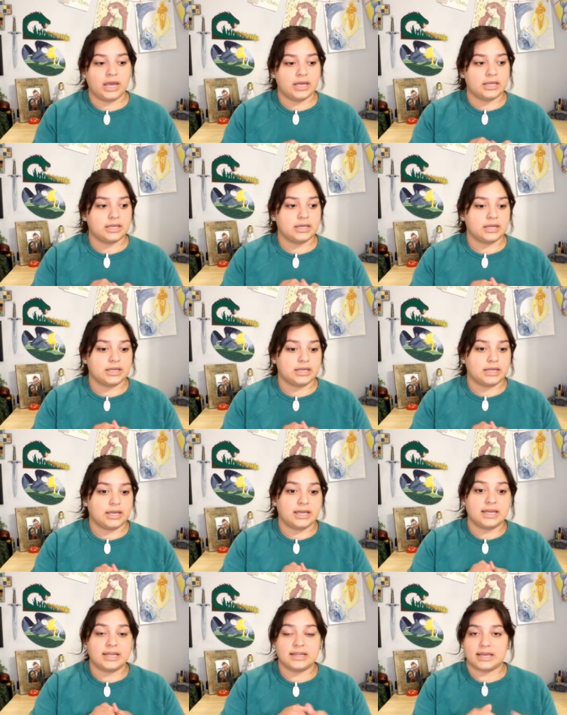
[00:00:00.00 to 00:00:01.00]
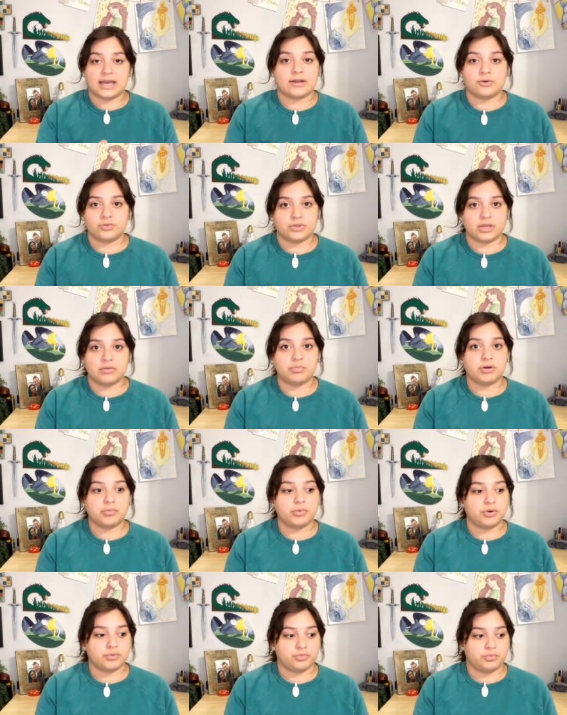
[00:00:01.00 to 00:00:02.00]
And again, like I don't think
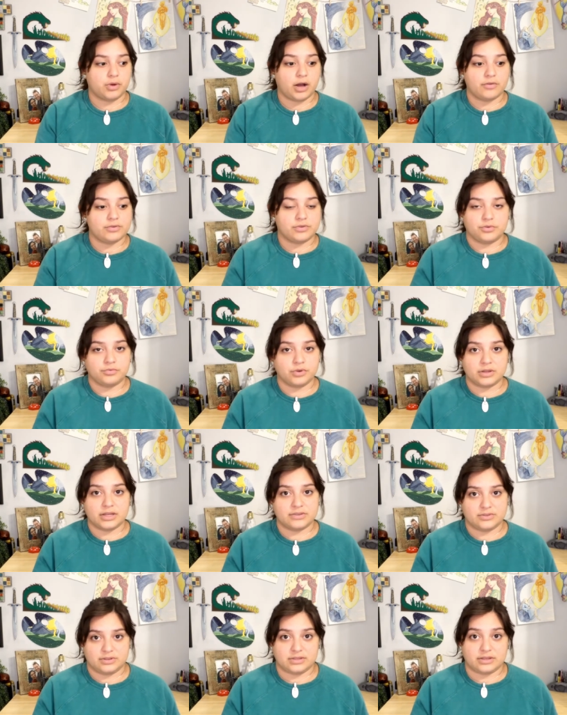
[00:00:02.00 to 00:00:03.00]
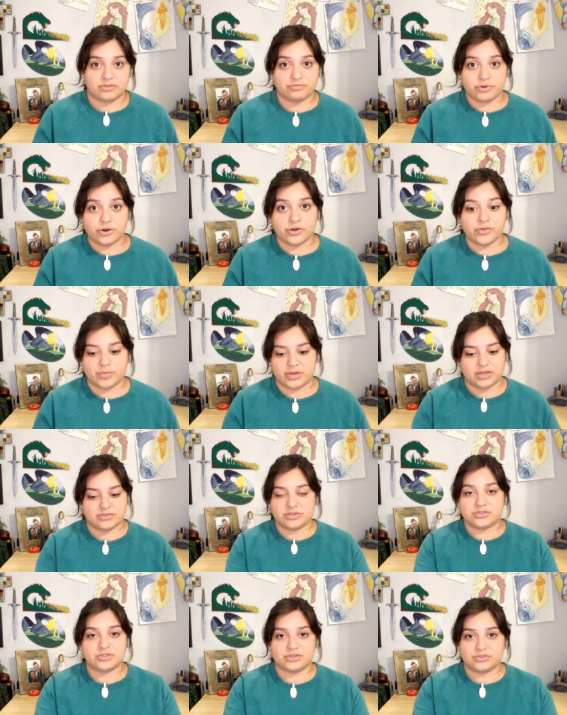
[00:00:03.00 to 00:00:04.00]
Bilbo obviously realized this at first
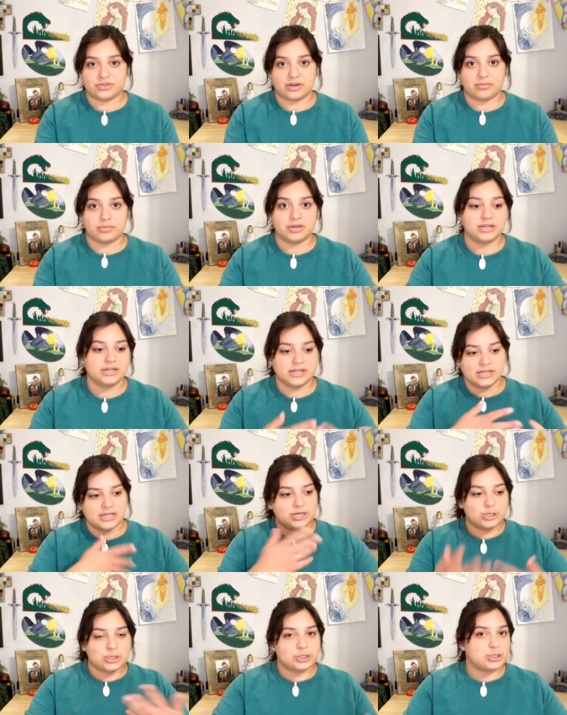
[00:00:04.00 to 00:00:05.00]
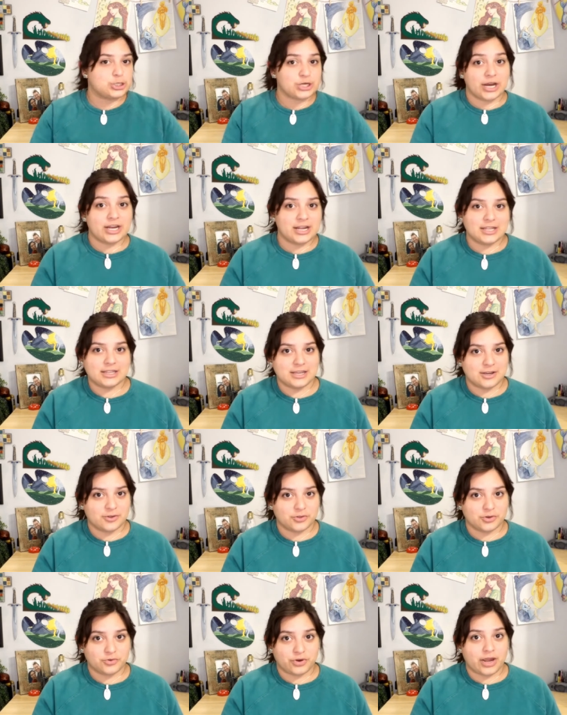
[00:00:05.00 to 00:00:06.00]
because it's just some shiny thing
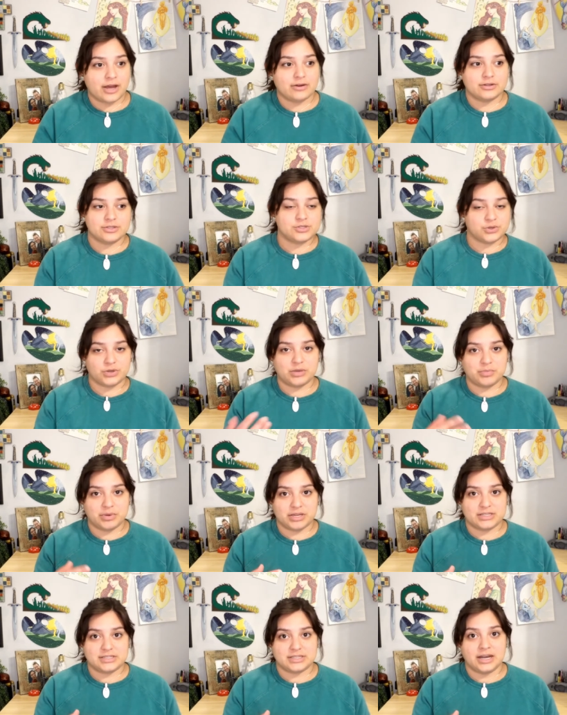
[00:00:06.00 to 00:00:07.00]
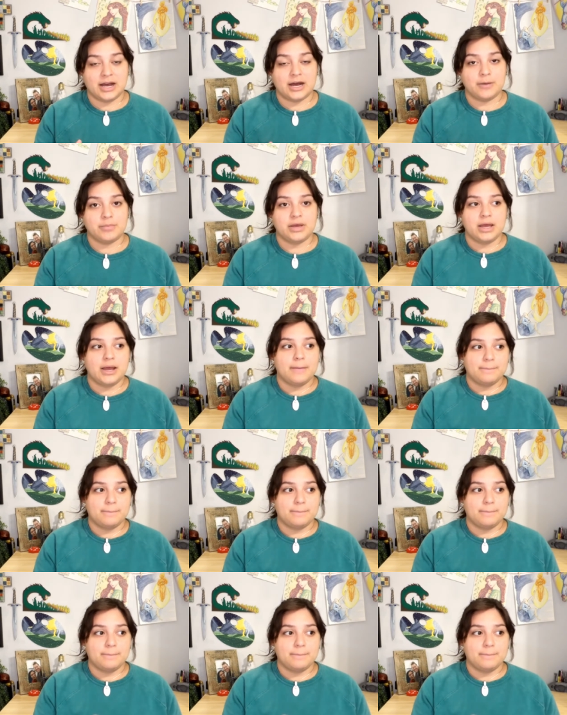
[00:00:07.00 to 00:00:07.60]
on the ground and so he picks it up.